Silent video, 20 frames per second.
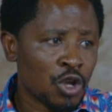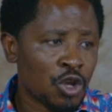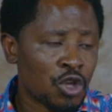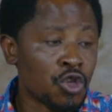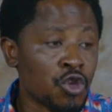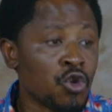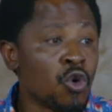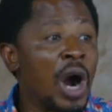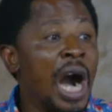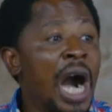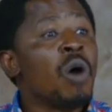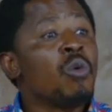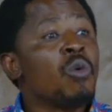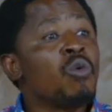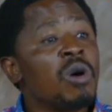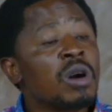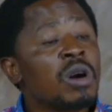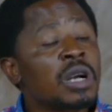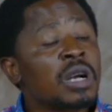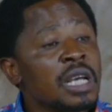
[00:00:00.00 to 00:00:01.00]
you are
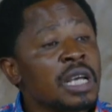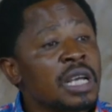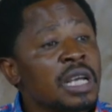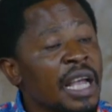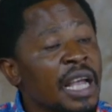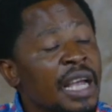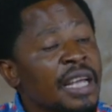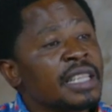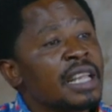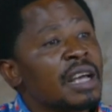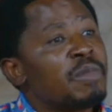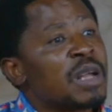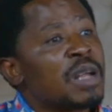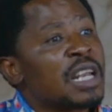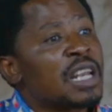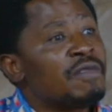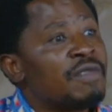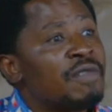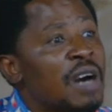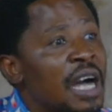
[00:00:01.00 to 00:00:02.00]
walking in the
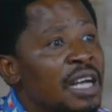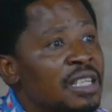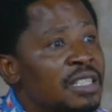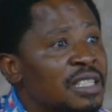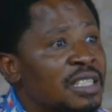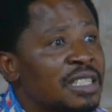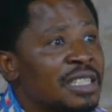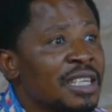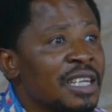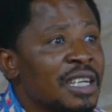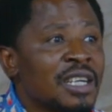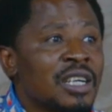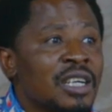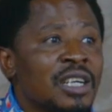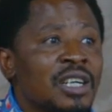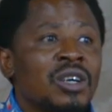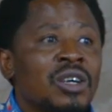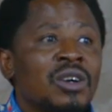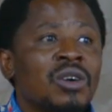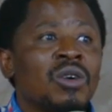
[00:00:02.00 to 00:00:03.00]
believer's
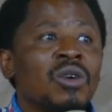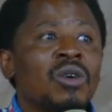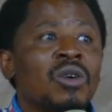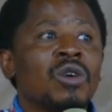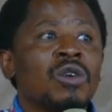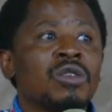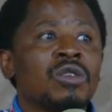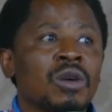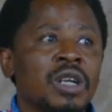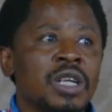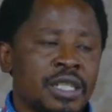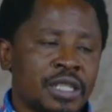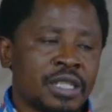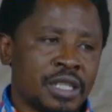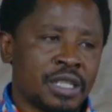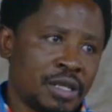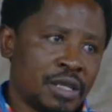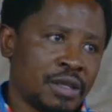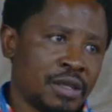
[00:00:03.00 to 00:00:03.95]
authority.